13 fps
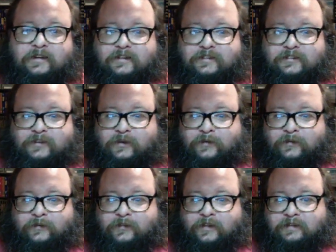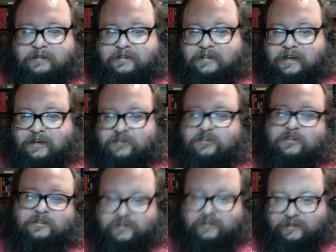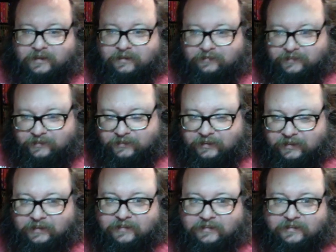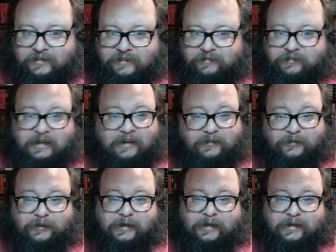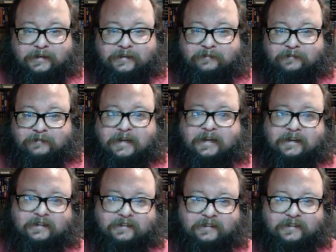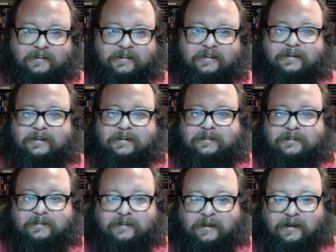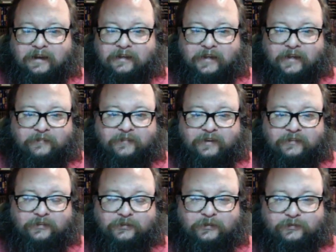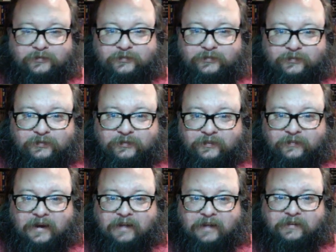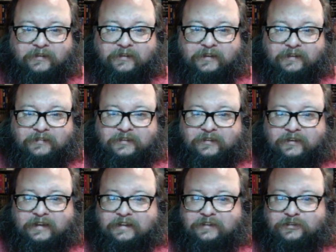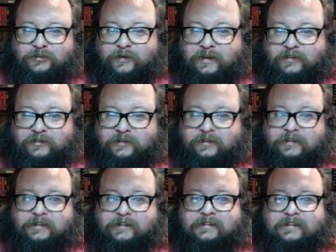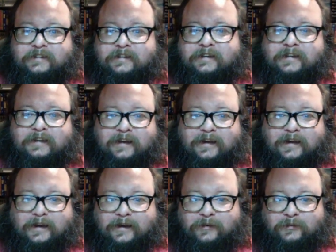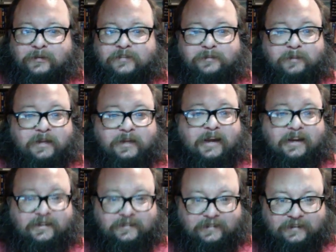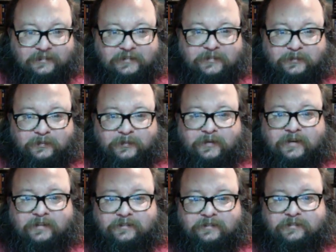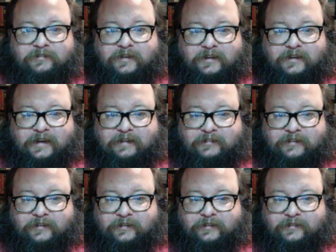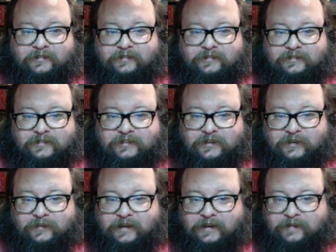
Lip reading: So the limitations of the Dirty Dozen have allowed that. And man, that run through for Robin Hood, even though it ended tragically, was a blast. That was one fun afternoon. So yeah.